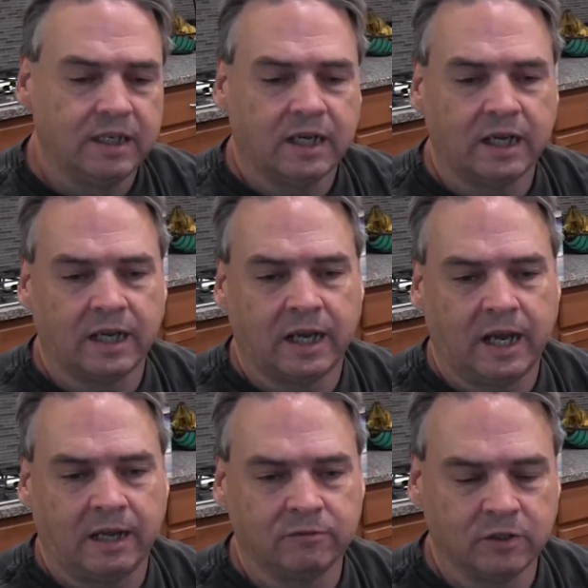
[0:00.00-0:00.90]

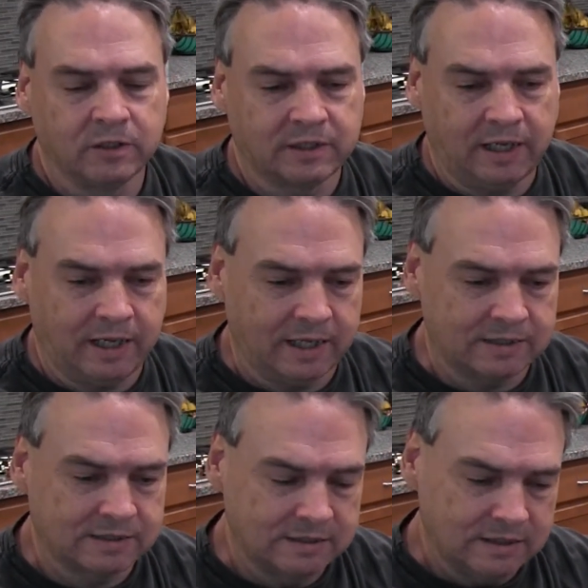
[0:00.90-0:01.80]
I've looked
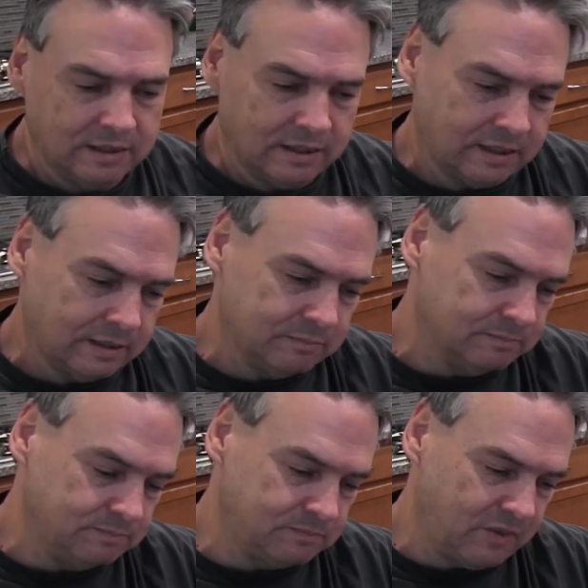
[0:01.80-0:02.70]
at
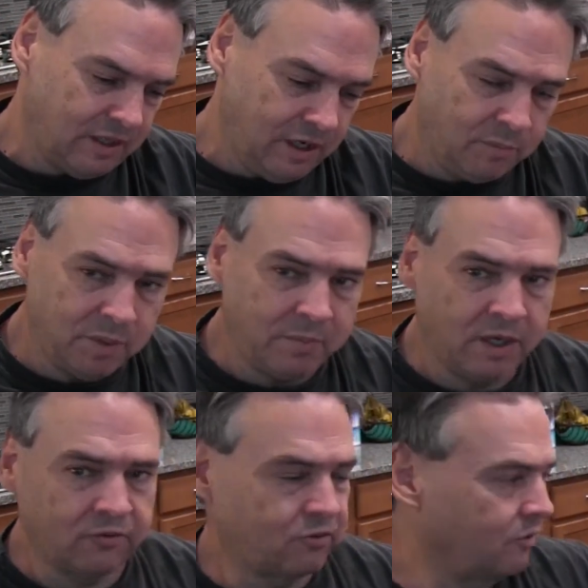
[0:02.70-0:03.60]
the helmet
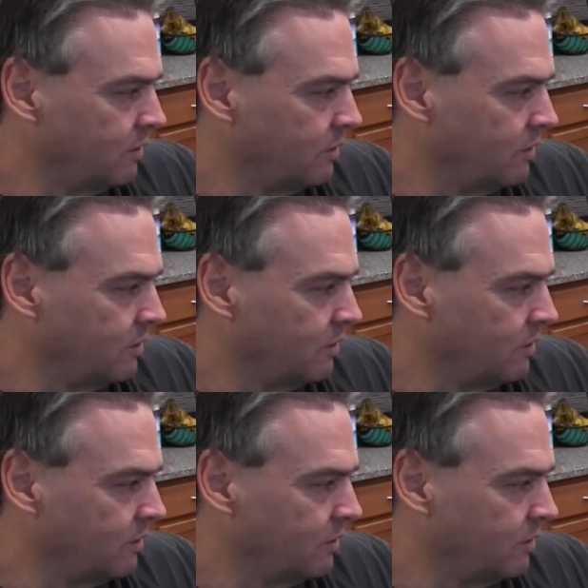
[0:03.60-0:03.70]
mounts,